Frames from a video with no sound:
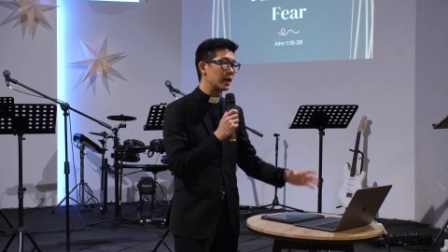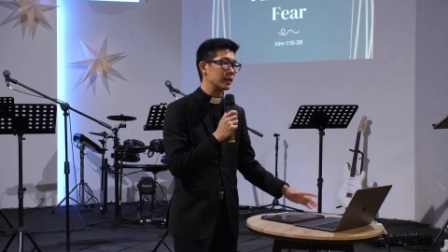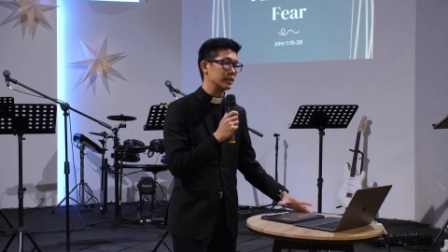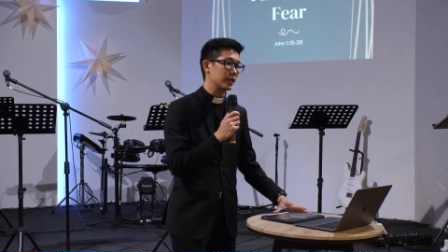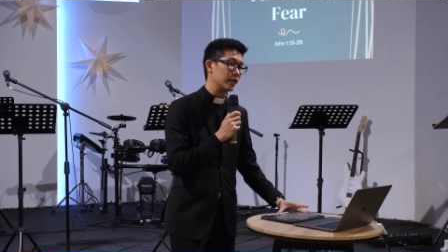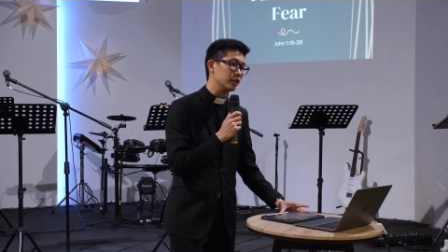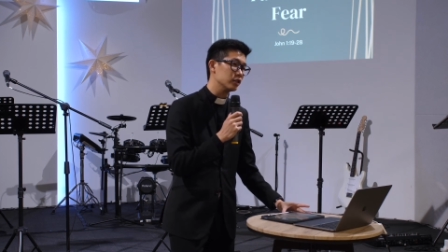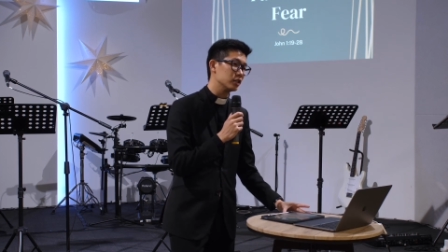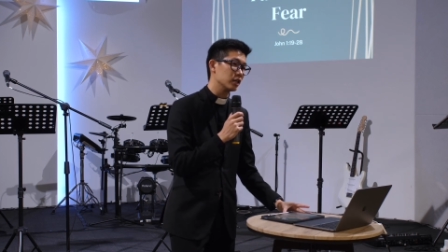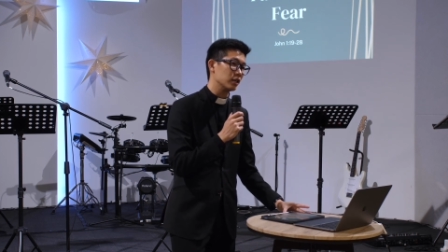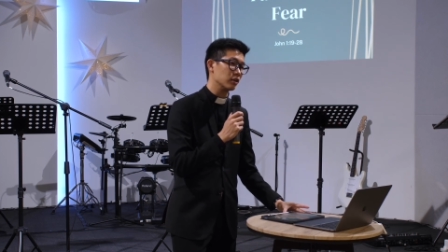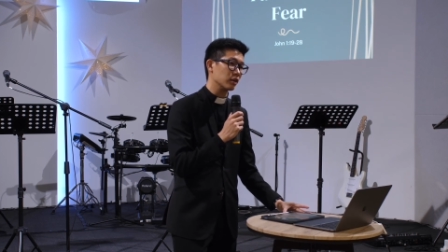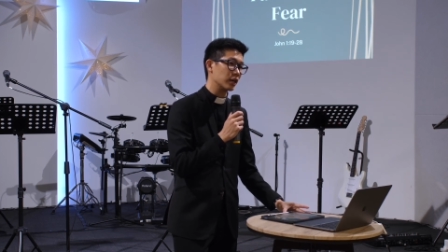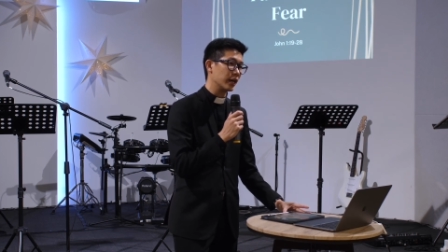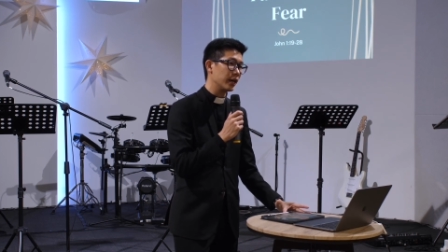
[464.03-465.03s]

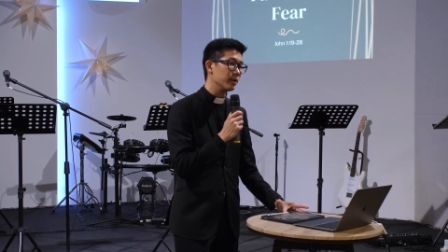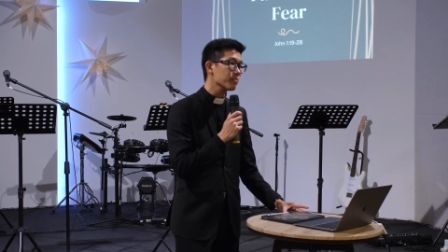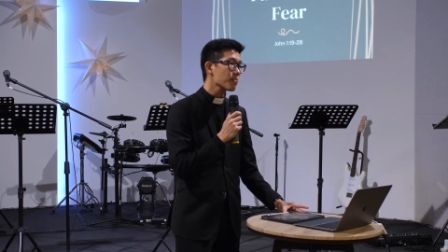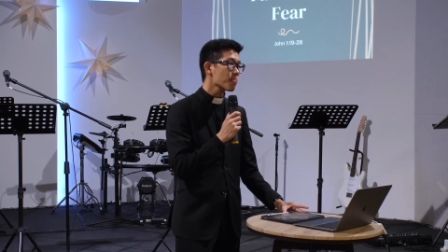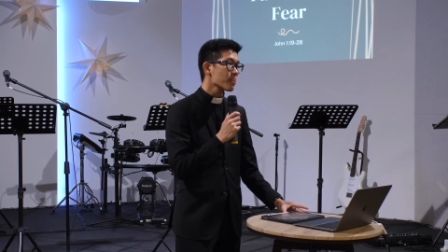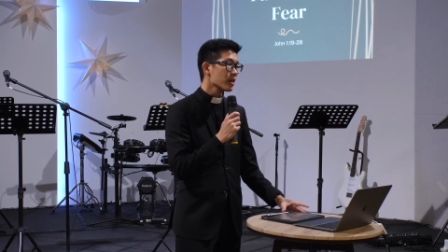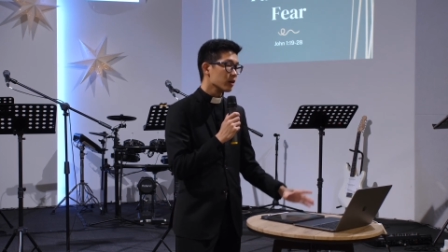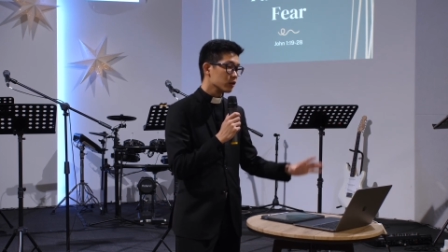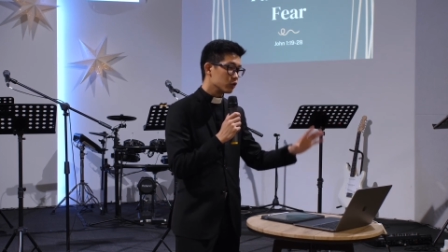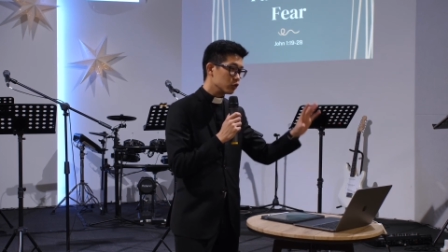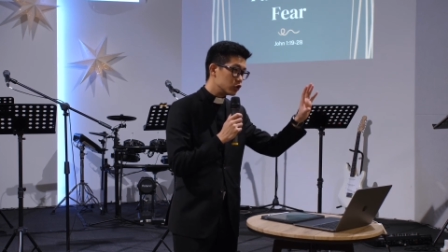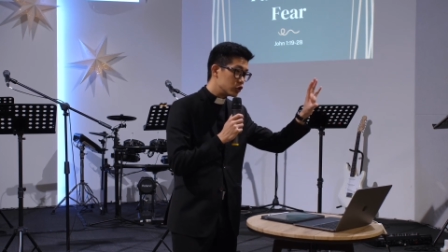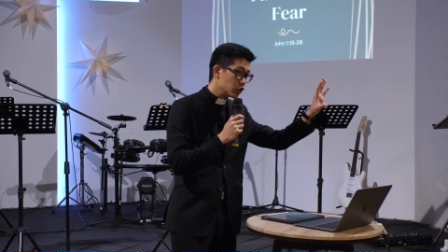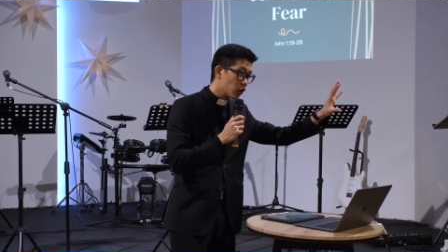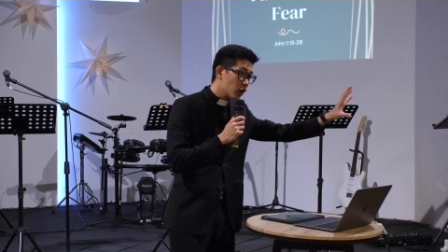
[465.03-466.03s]
attention, okay, to
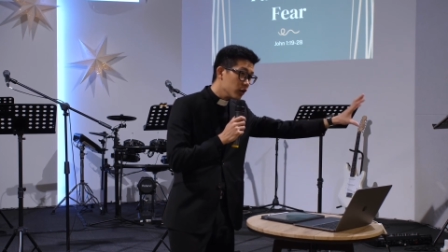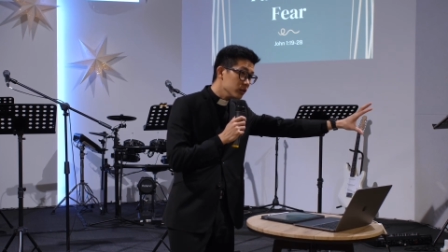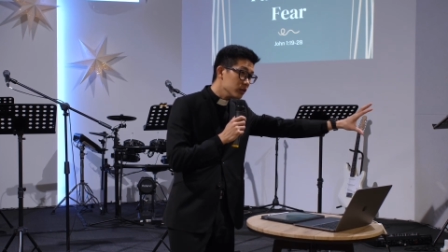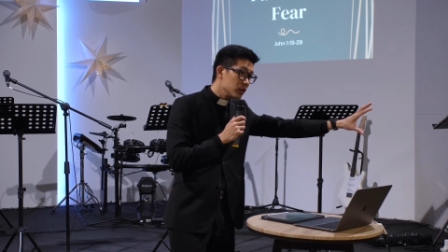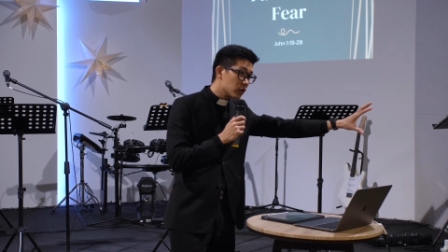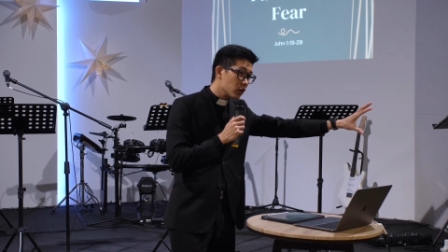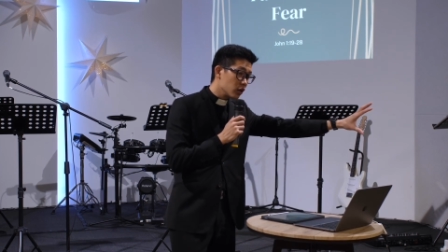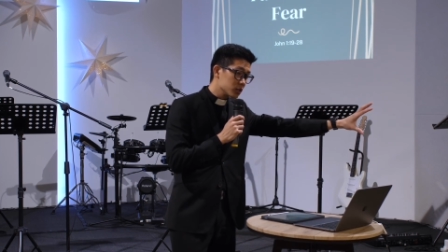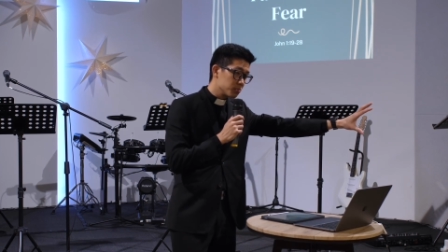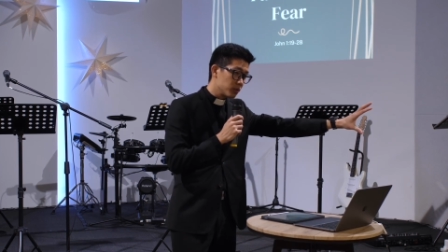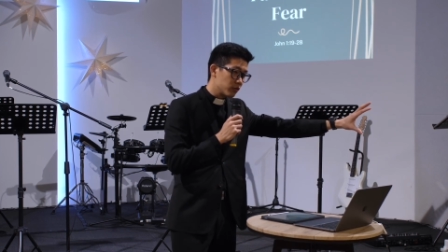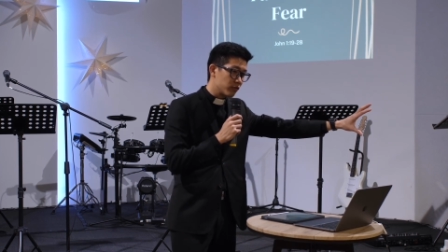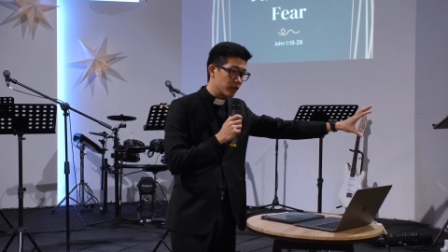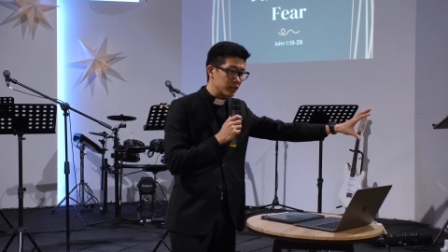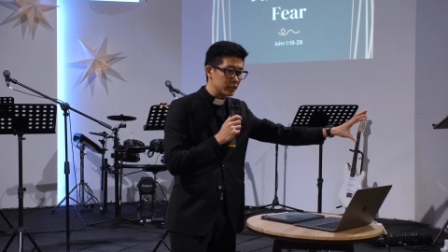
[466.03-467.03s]
John, the
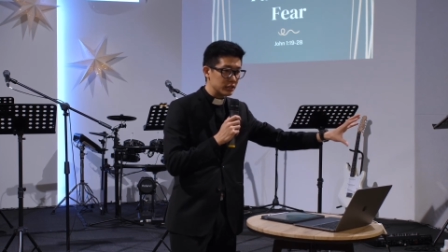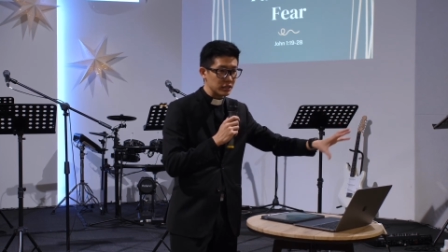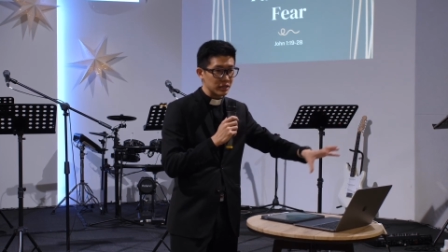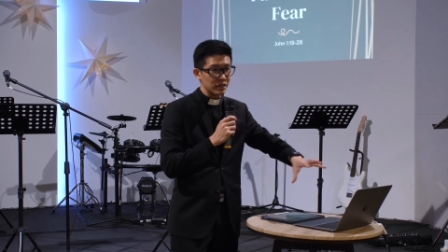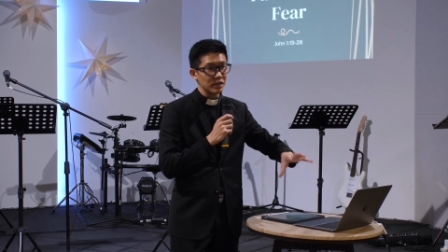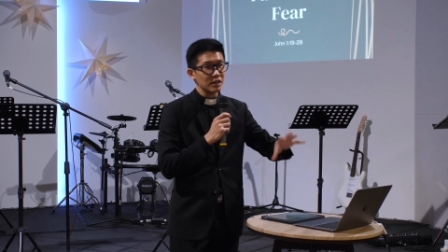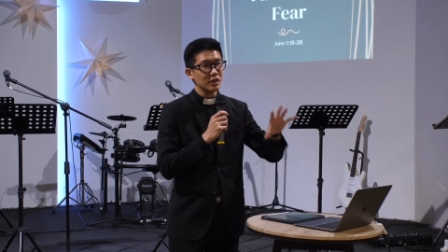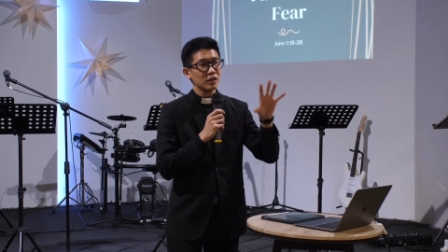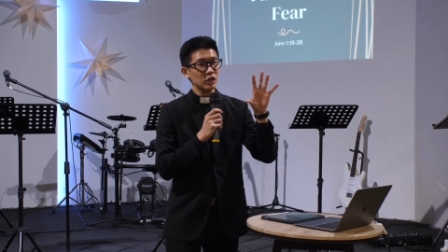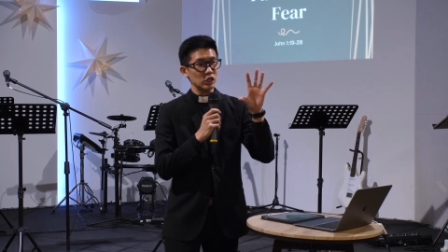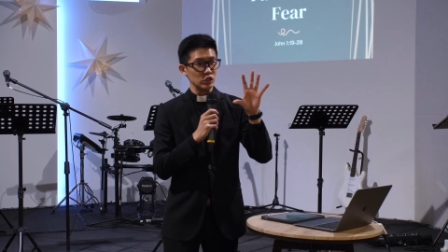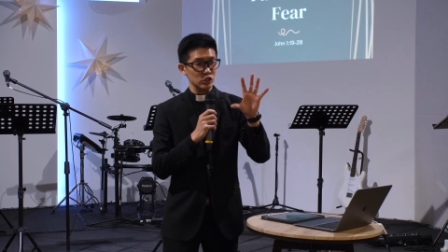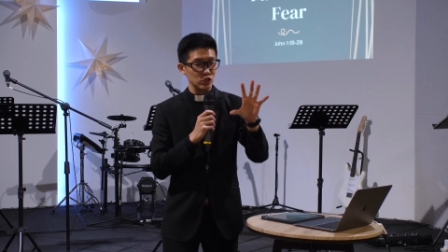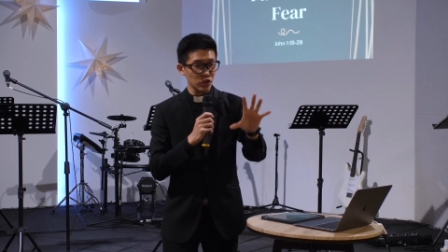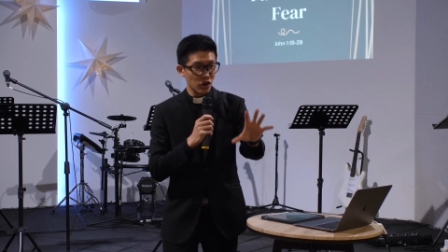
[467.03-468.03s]
gospel writer,
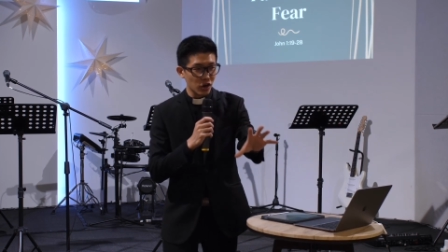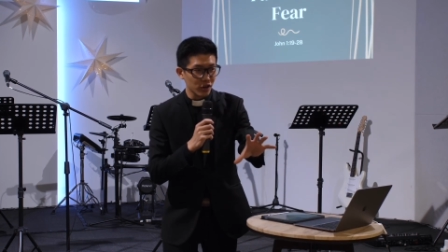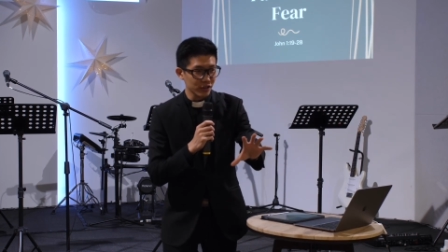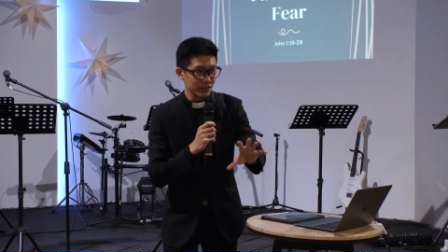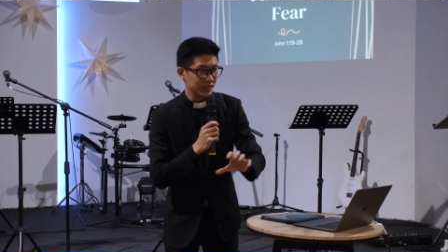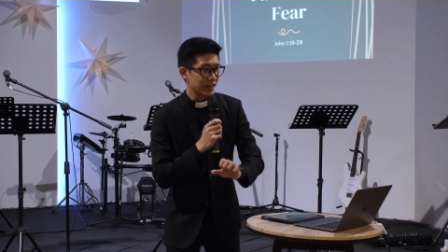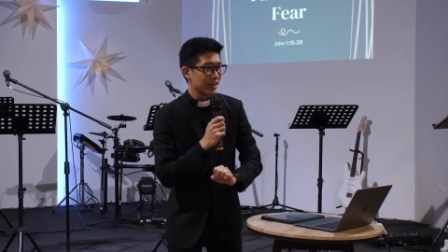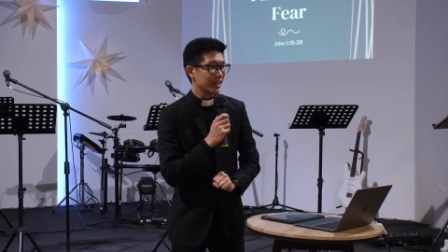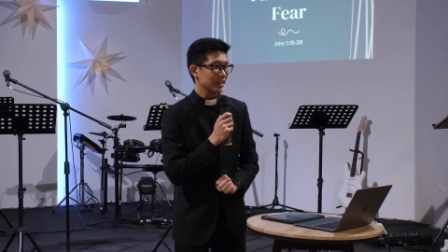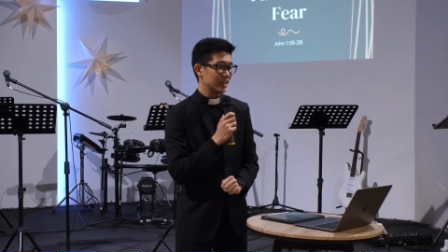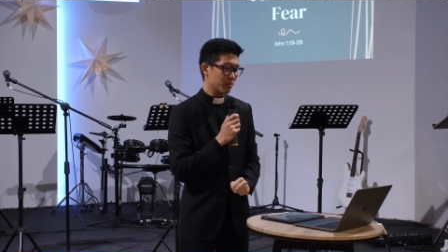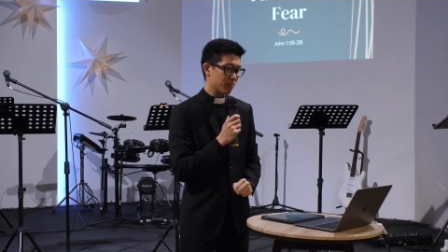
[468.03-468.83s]
John the